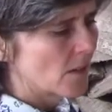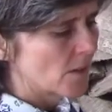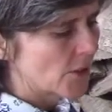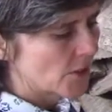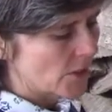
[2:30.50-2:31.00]

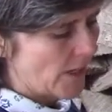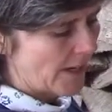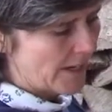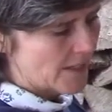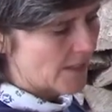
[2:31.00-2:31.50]
just I
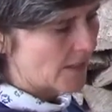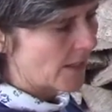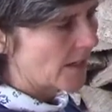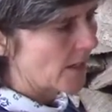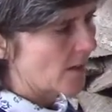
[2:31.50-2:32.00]
guess that
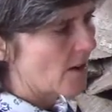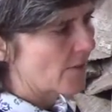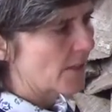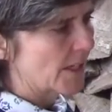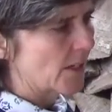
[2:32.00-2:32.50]
they cut off
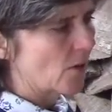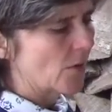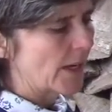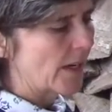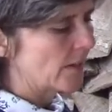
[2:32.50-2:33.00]
that they don't
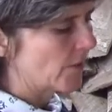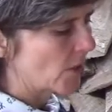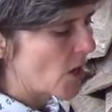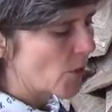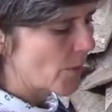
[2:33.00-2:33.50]
need of the
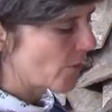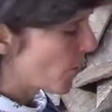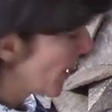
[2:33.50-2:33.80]
log before